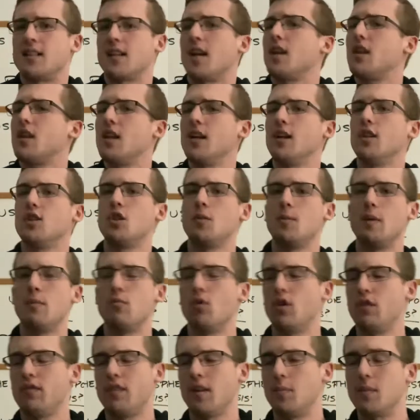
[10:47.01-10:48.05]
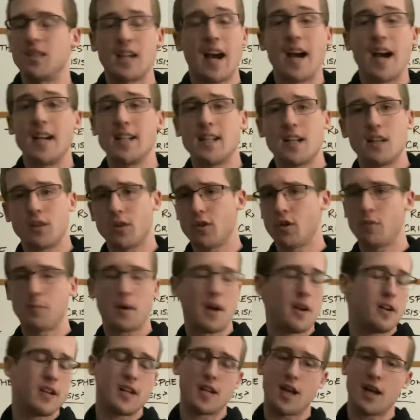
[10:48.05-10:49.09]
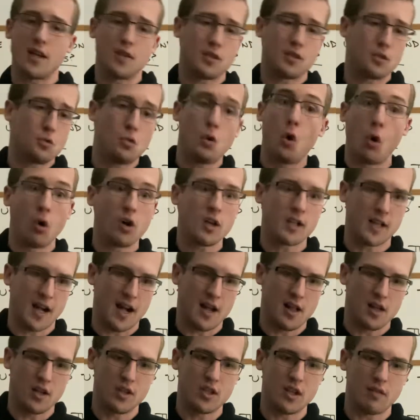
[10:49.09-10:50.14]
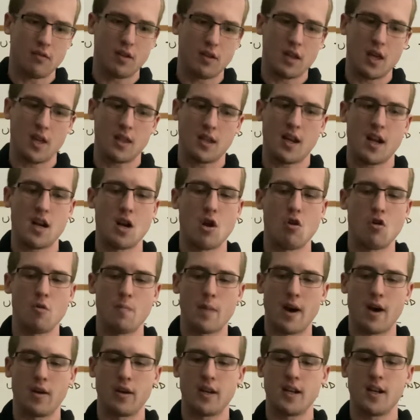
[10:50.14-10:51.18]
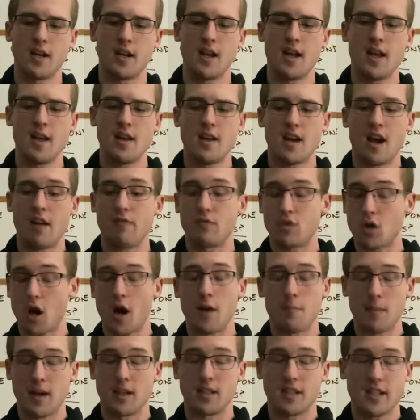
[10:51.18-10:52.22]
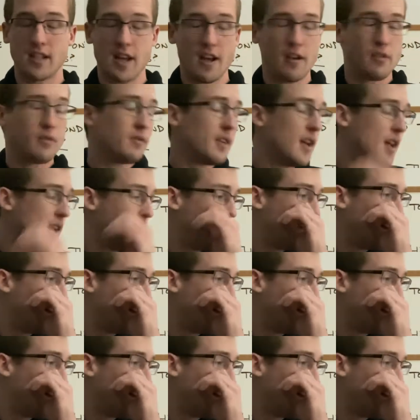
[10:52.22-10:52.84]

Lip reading: I think it should be more famous. I didn't learn about it in high school or college. Everything that I know about it, I've taught myself.